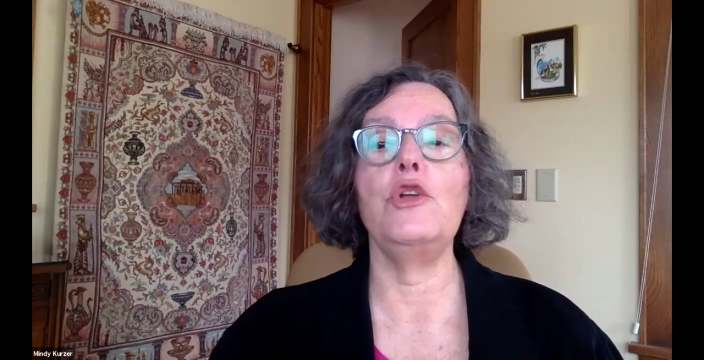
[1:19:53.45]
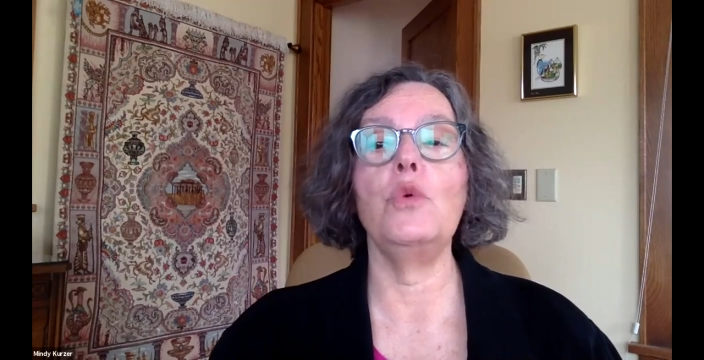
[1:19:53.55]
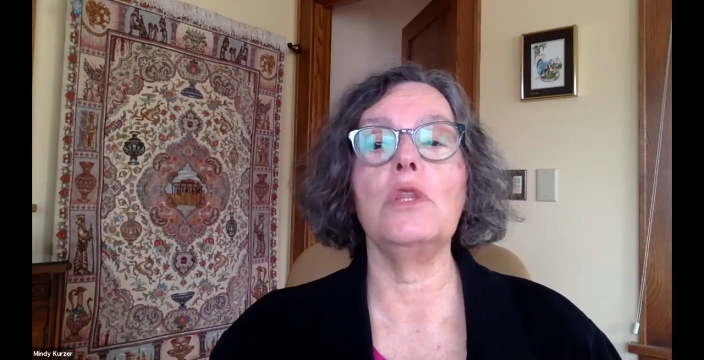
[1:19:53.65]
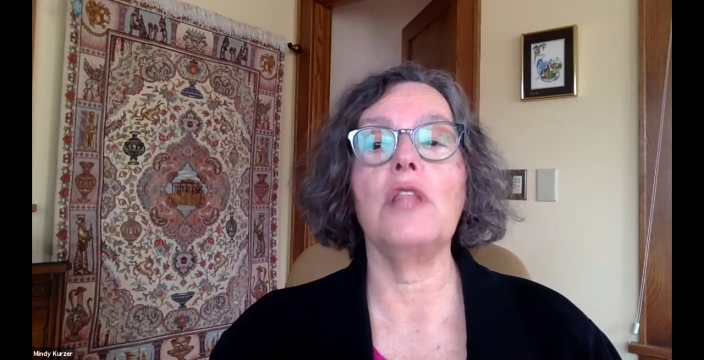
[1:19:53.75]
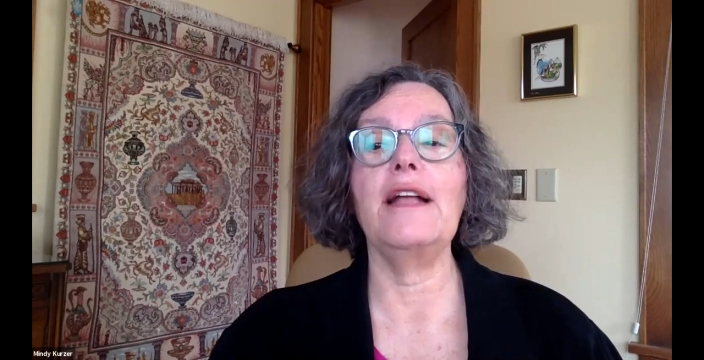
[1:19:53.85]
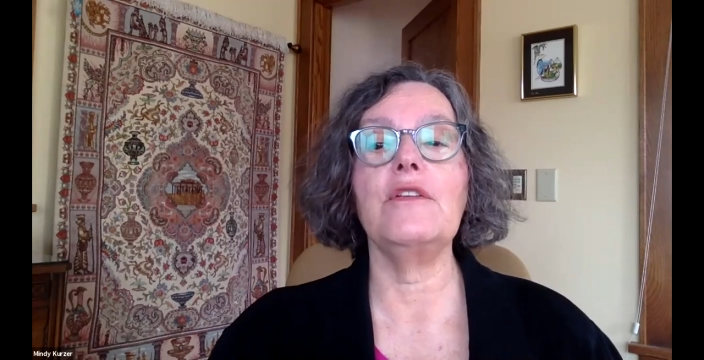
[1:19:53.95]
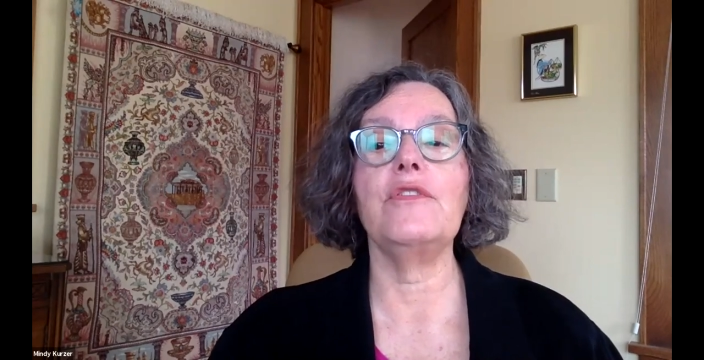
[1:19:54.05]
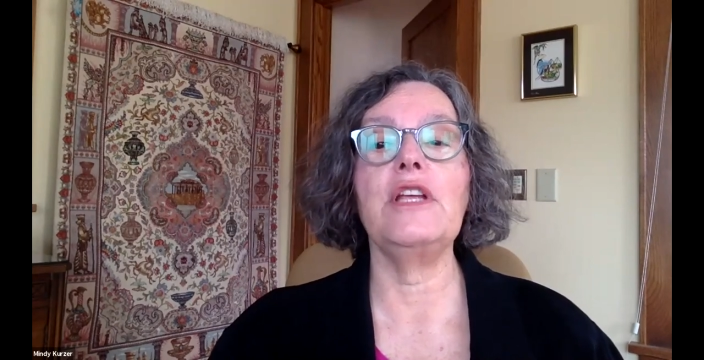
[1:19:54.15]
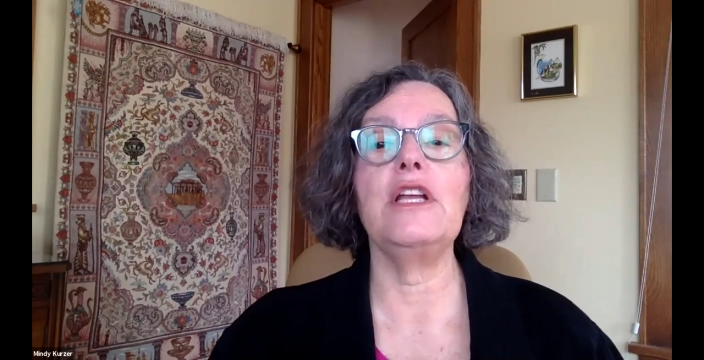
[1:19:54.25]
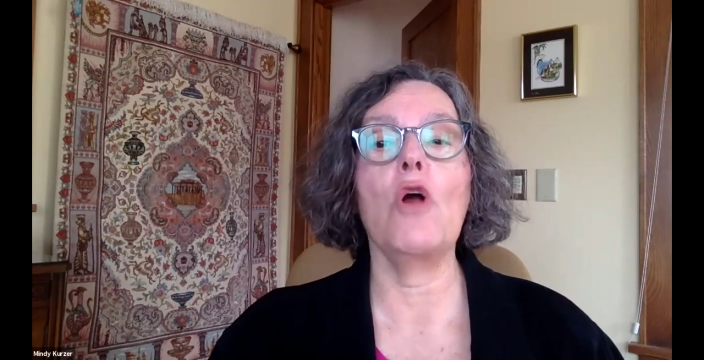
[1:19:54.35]
you would like to
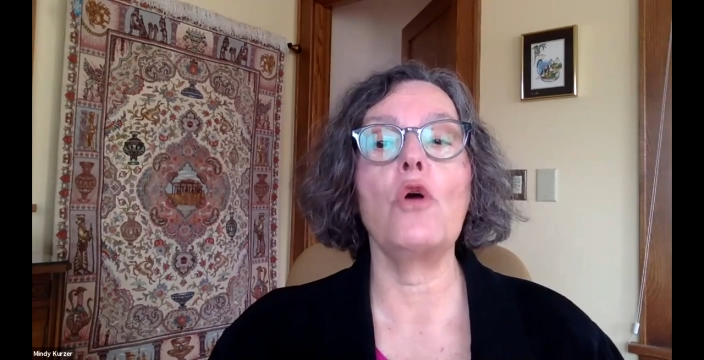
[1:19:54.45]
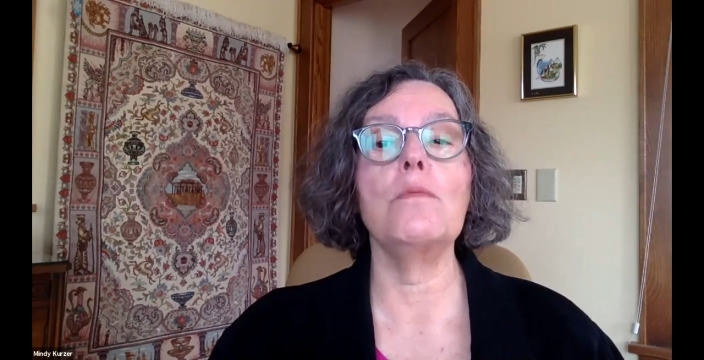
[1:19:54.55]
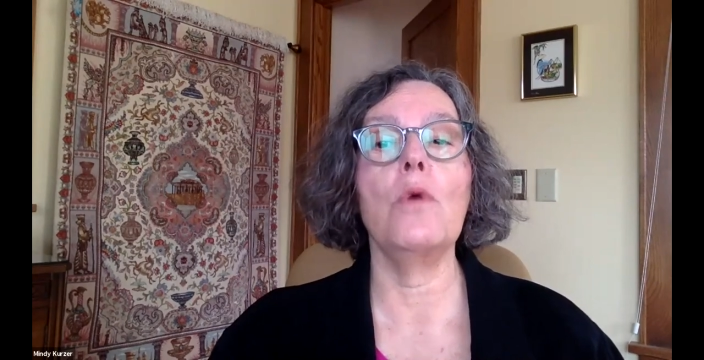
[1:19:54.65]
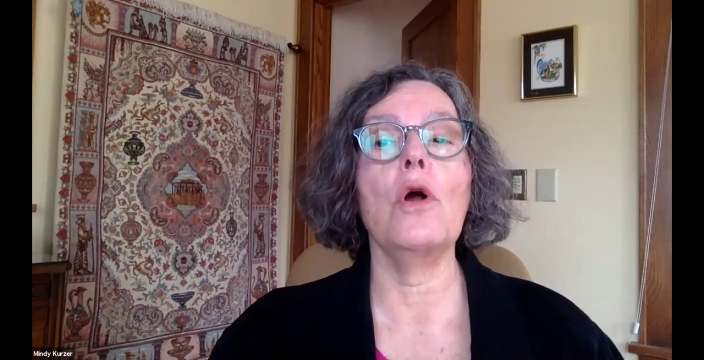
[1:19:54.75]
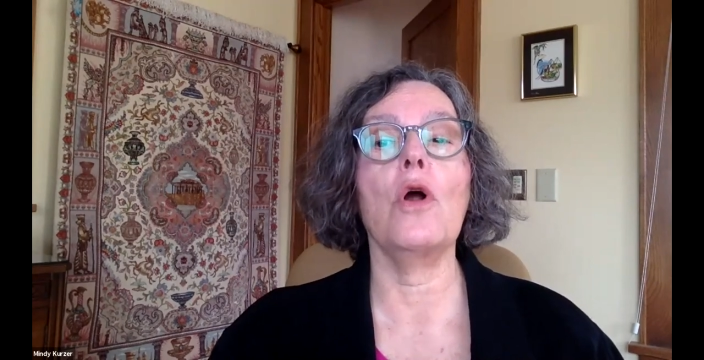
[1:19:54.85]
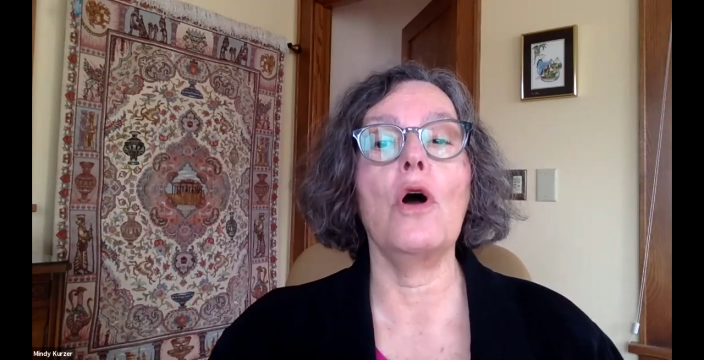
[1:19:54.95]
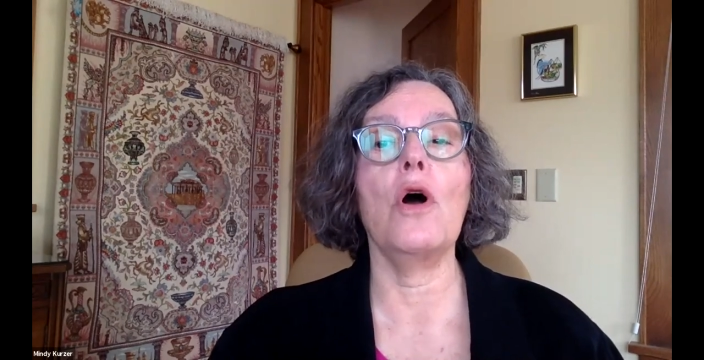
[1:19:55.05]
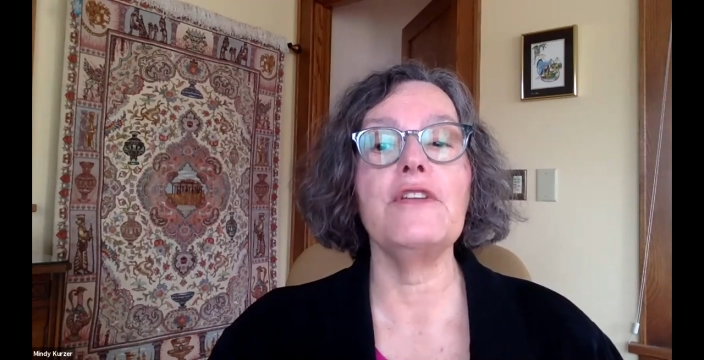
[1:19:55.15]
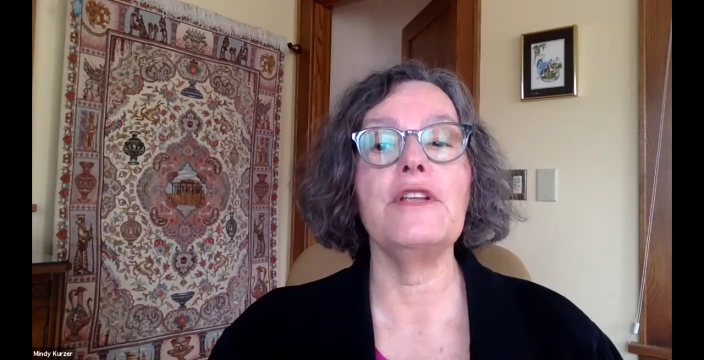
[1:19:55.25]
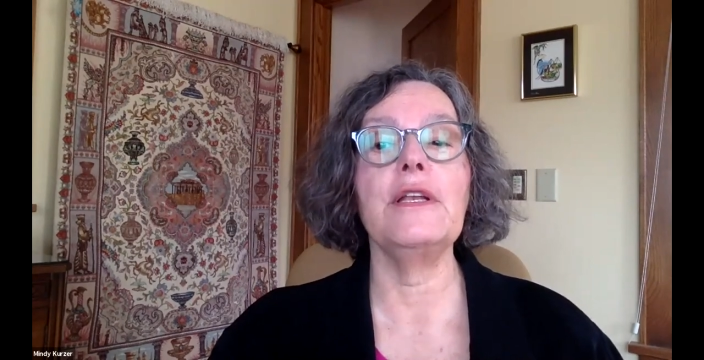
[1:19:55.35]
see grown more
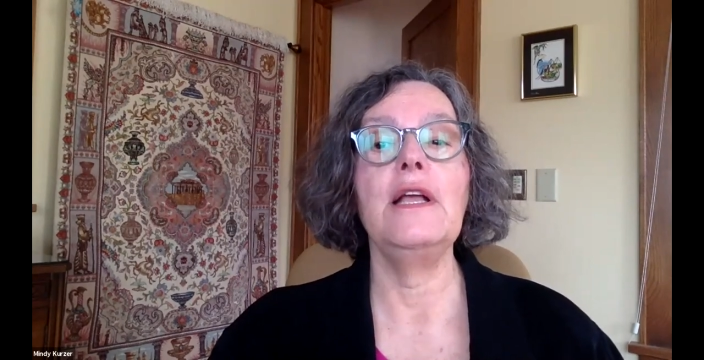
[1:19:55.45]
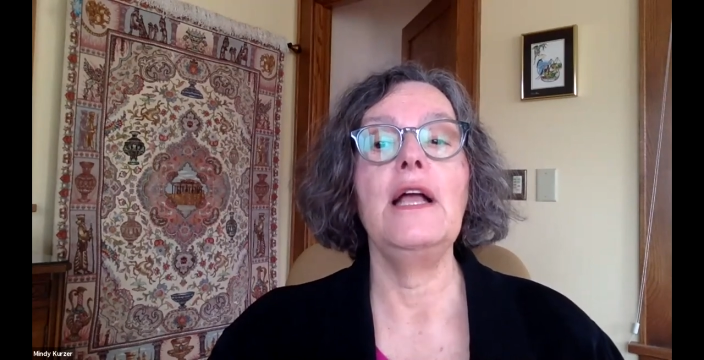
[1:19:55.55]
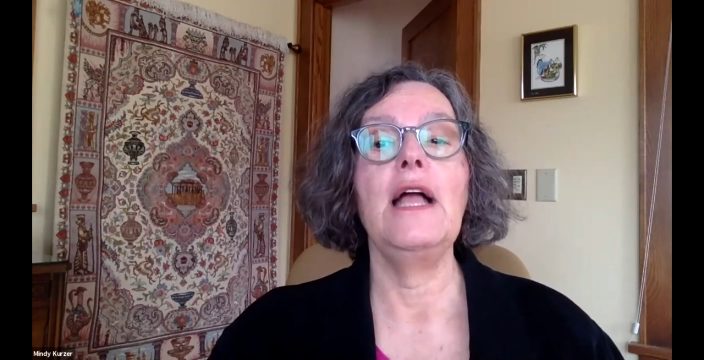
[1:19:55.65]
often